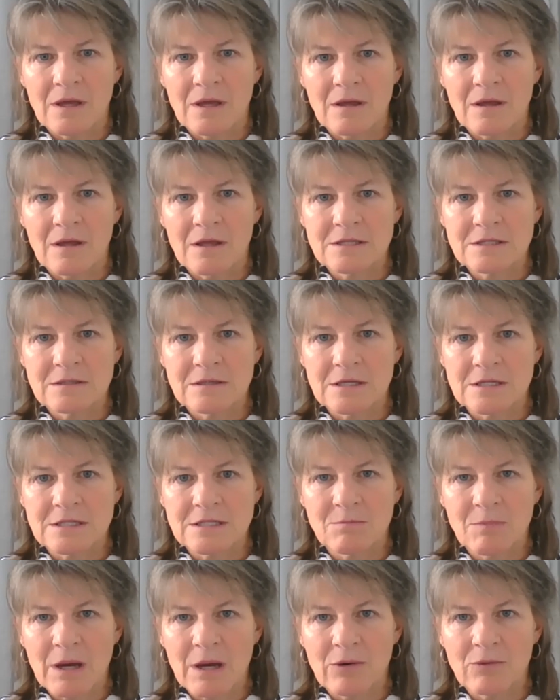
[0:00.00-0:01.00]
it's
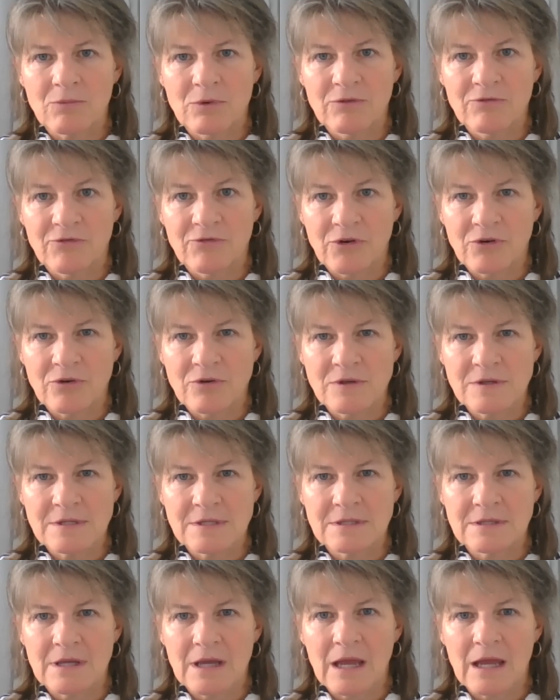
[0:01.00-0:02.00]
about
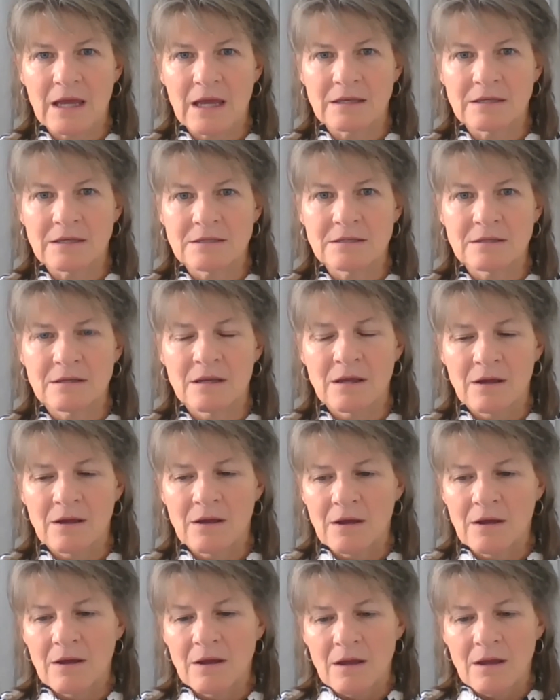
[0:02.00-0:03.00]
referrals, and
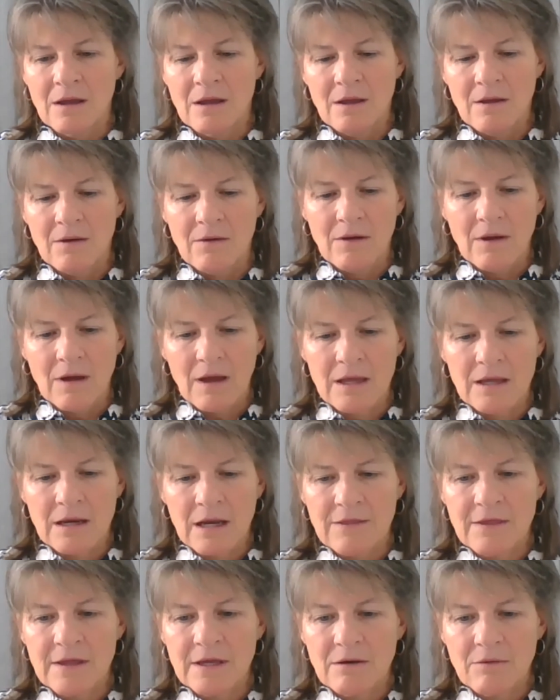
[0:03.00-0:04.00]
I
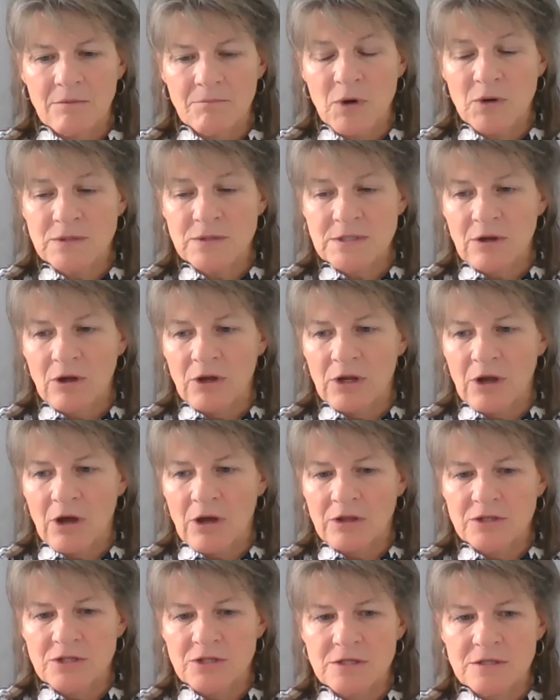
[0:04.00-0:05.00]
think most
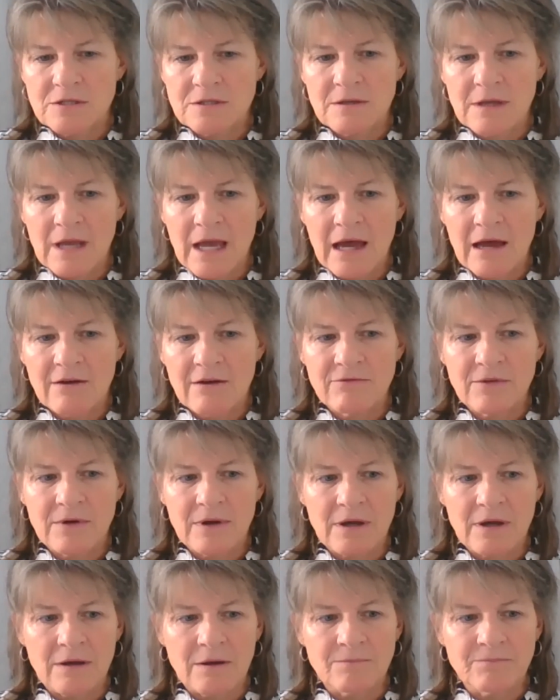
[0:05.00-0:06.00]
audiologists have
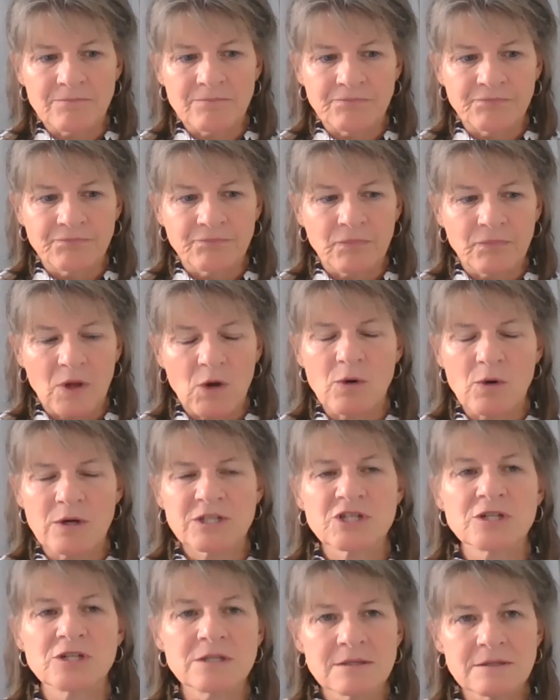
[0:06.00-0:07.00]

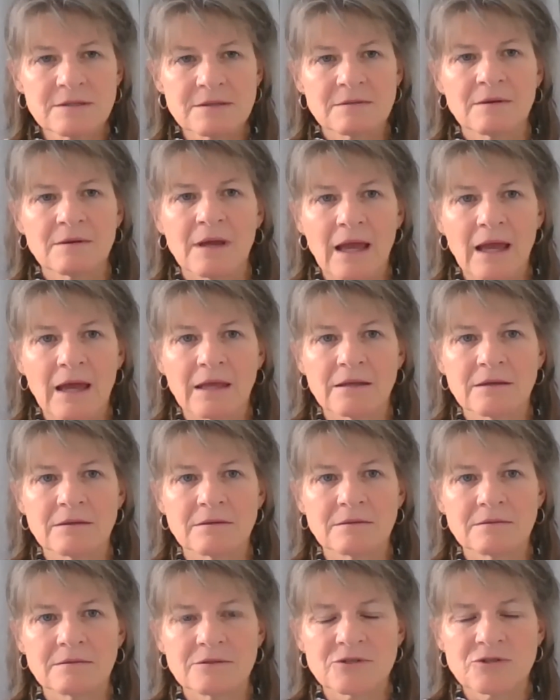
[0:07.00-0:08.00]
questions
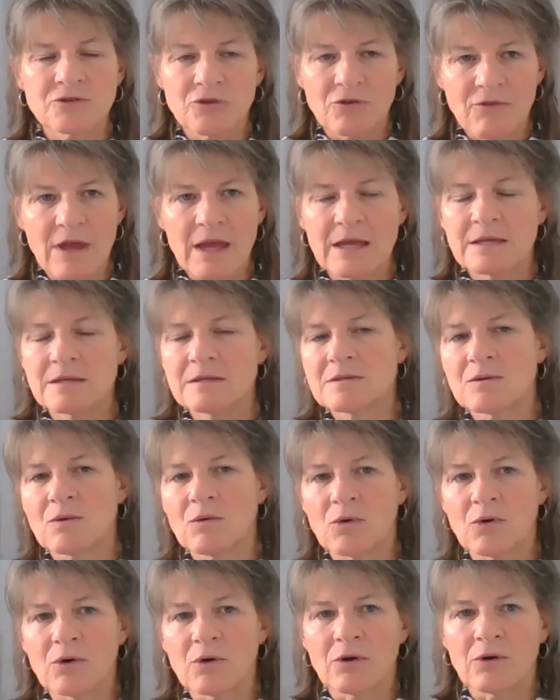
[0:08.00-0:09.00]
and surveys
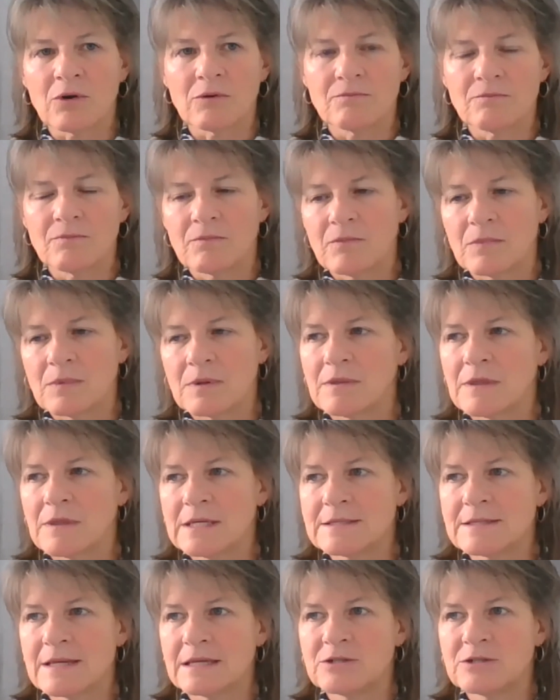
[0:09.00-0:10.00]
or
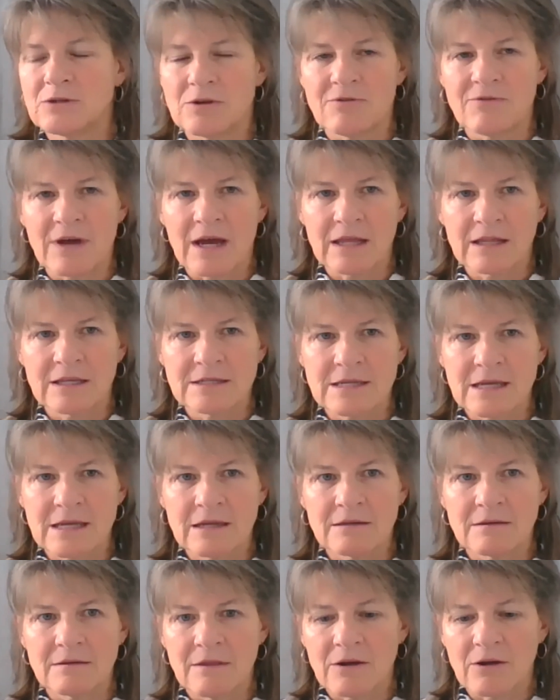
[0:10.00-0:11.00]
things they do to
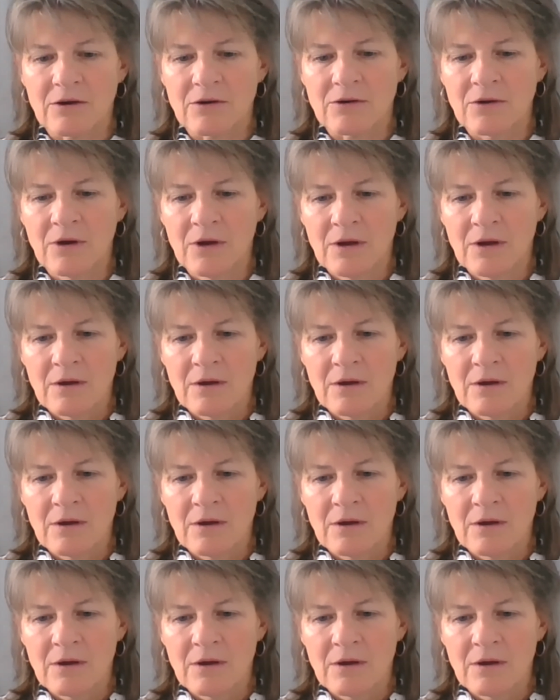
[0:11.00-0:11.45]
validate their